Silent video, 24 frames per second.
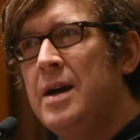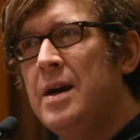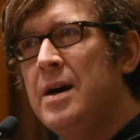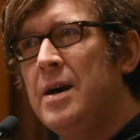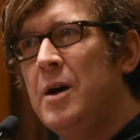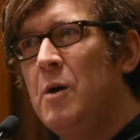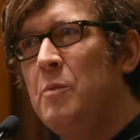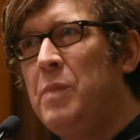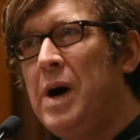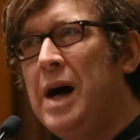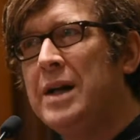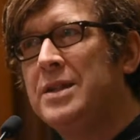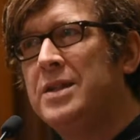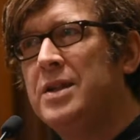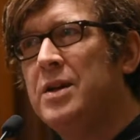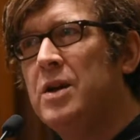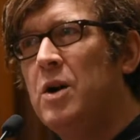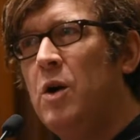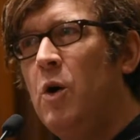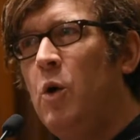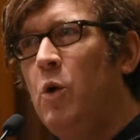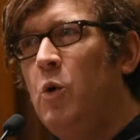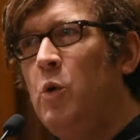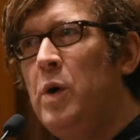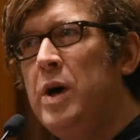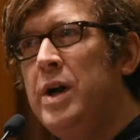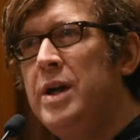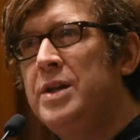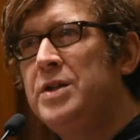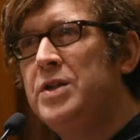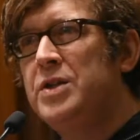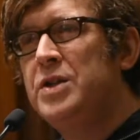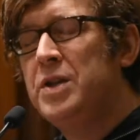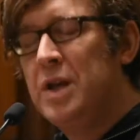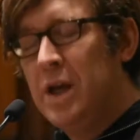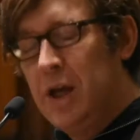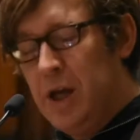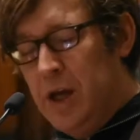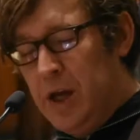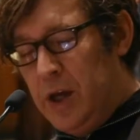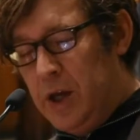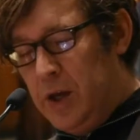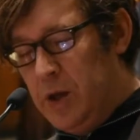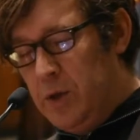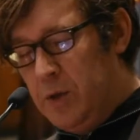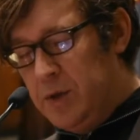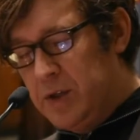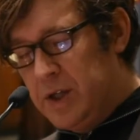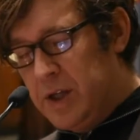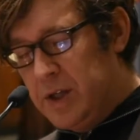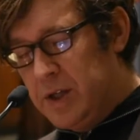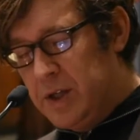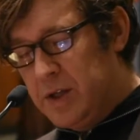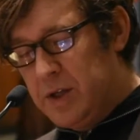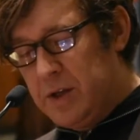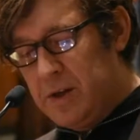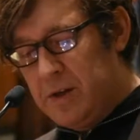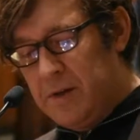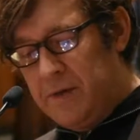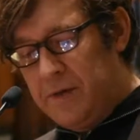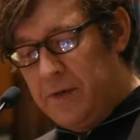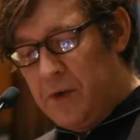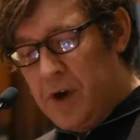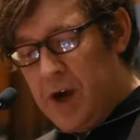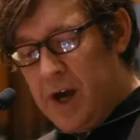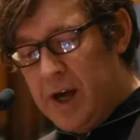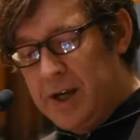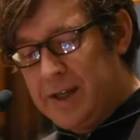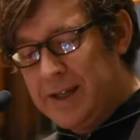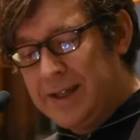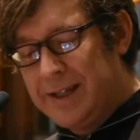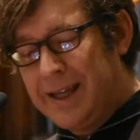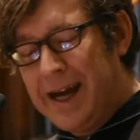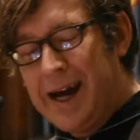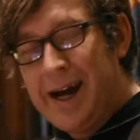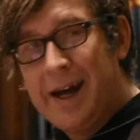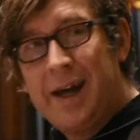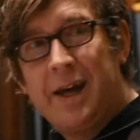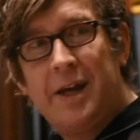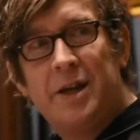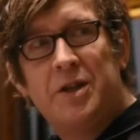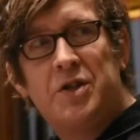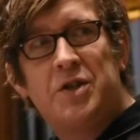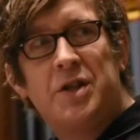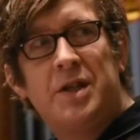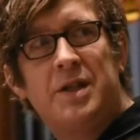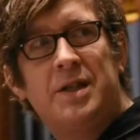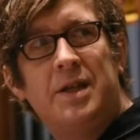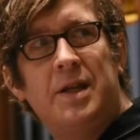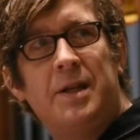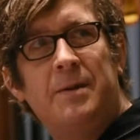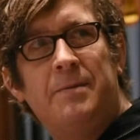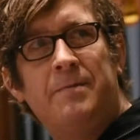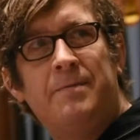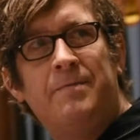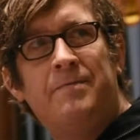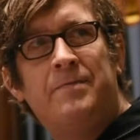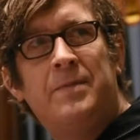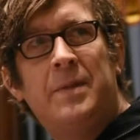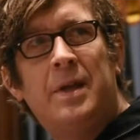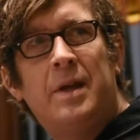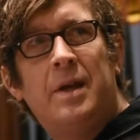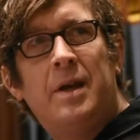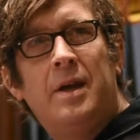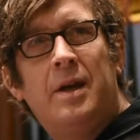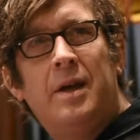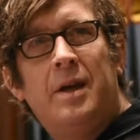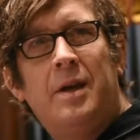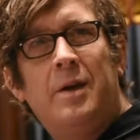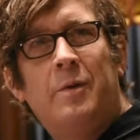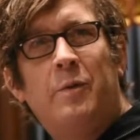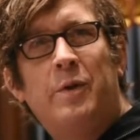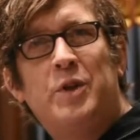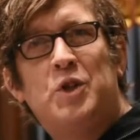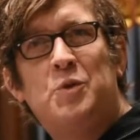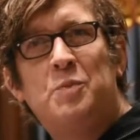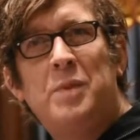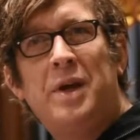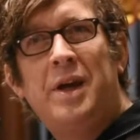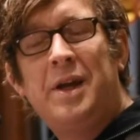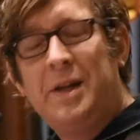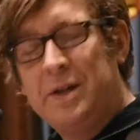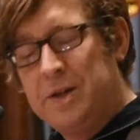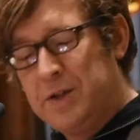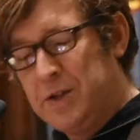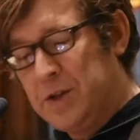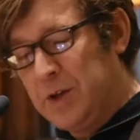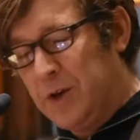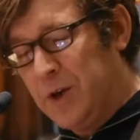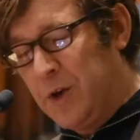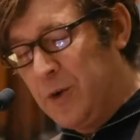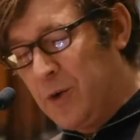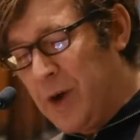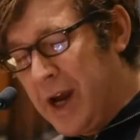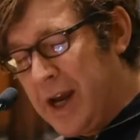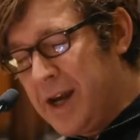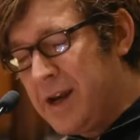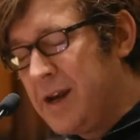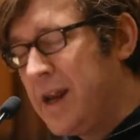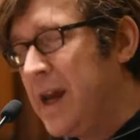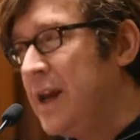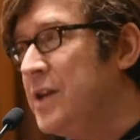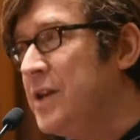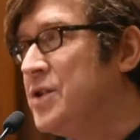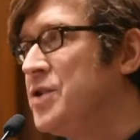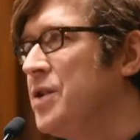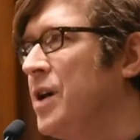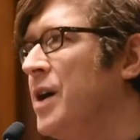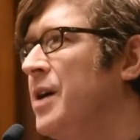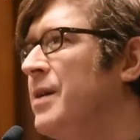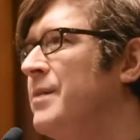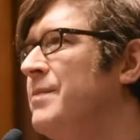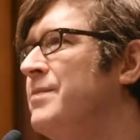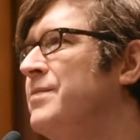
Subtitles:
Obata always uses the phrase dai shizen, which means great nature,